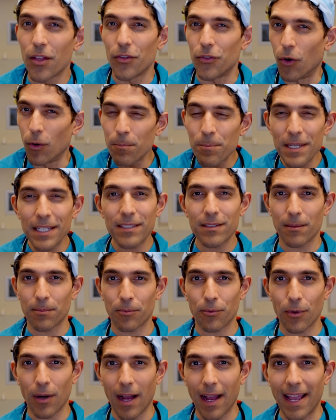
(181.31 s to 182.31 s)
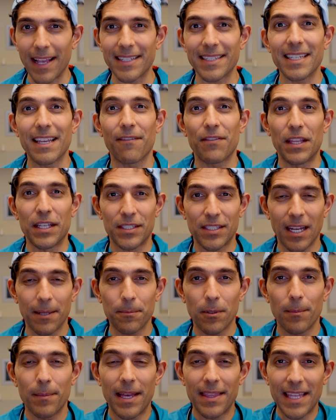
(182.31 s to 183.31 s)
don't be surprised if the
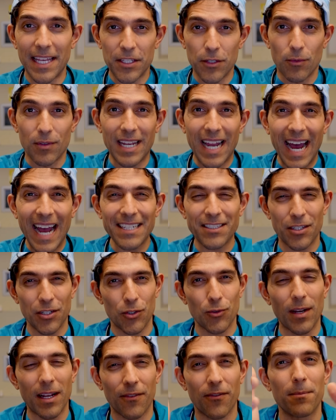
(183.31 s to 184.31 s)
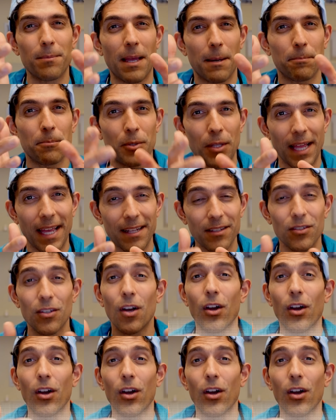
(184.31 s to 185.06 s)
supplement that you concentrate from that plant